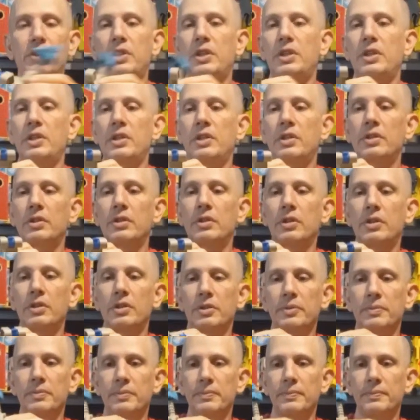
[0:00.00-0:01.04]
And
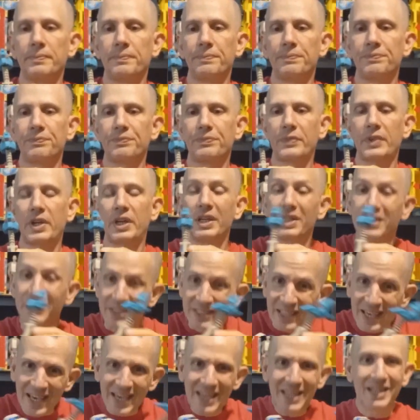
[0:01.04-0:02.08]

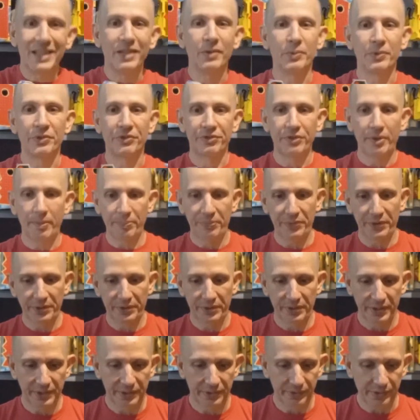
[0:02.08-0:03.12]
again, with something
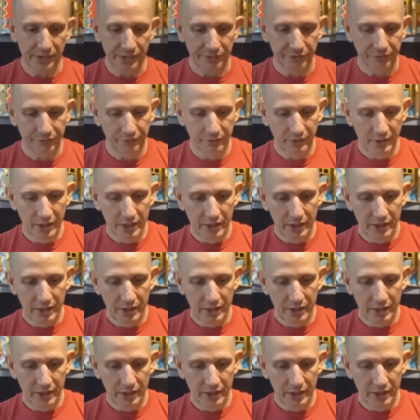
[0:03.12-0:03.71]
like this